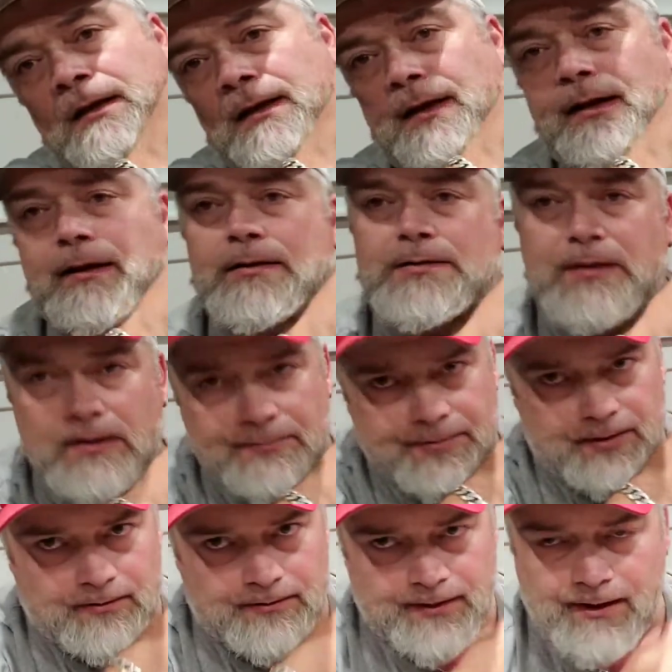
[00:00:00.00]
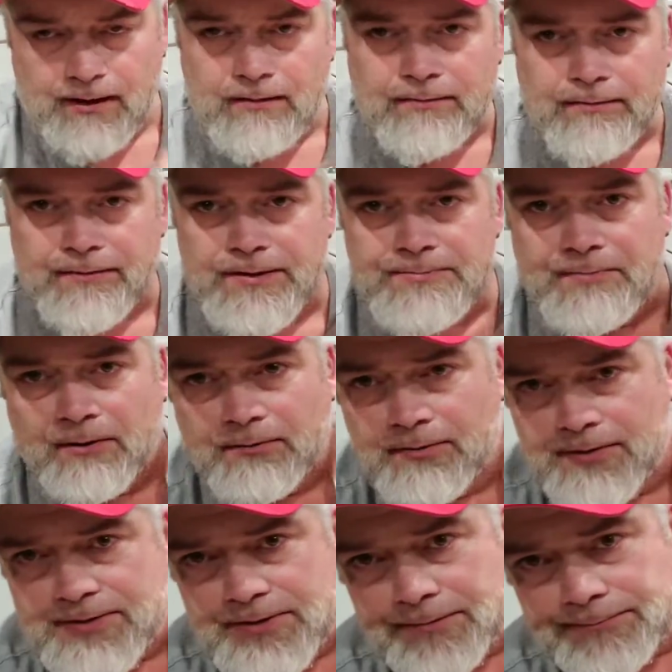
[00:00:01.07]
and it's going to be on anything that's
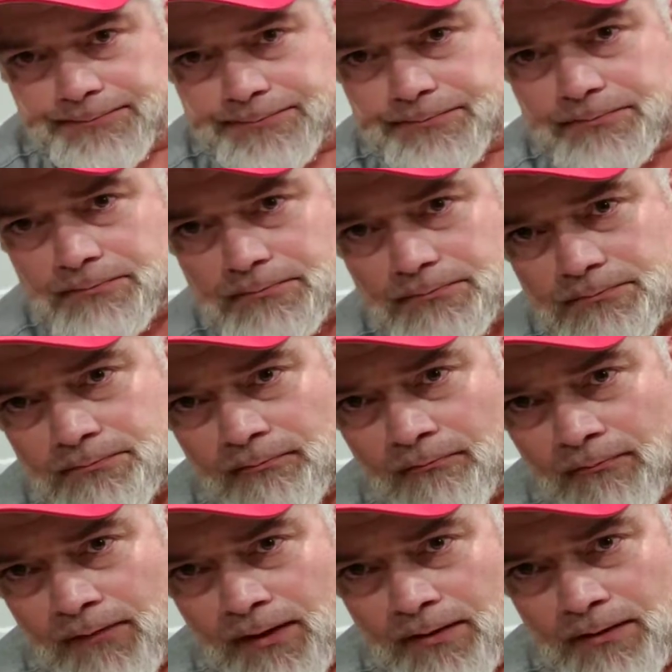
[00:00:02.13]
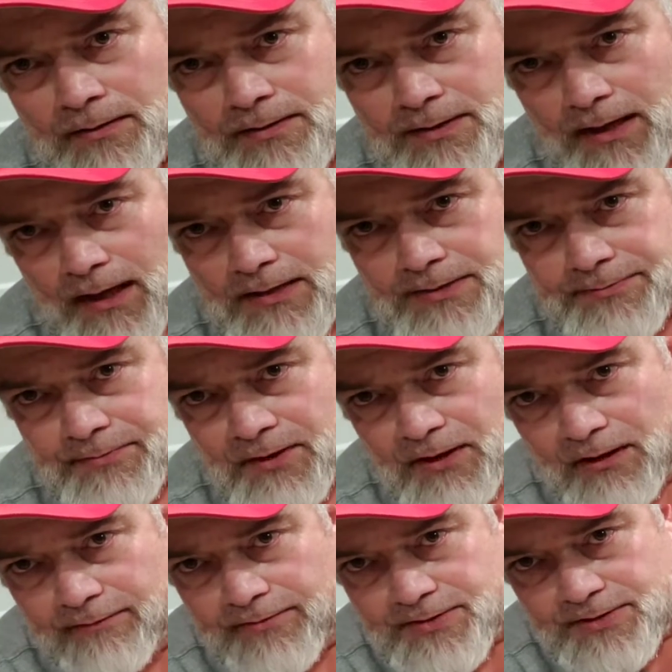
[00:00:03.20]
boneless, it's got some
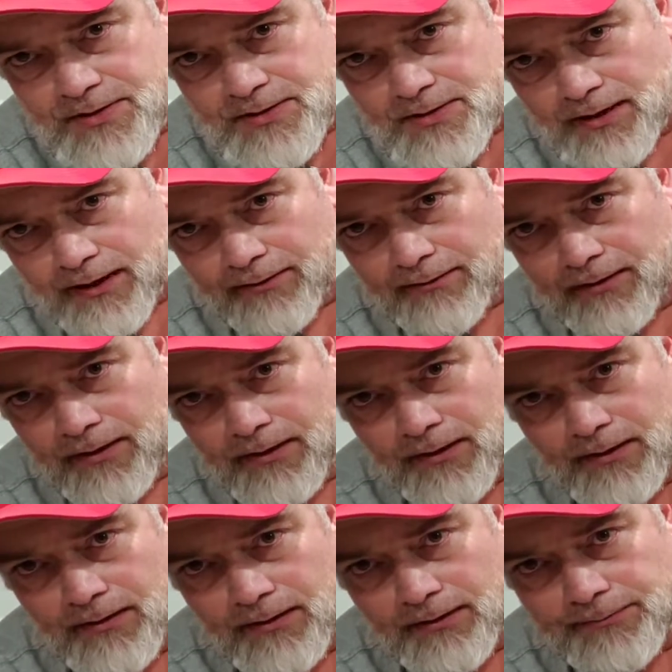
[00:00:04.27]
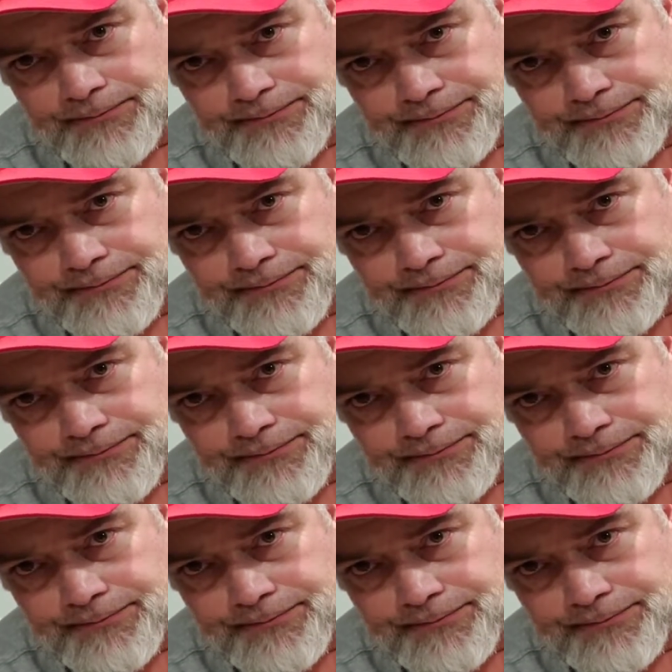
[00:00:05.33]
crevices like right here.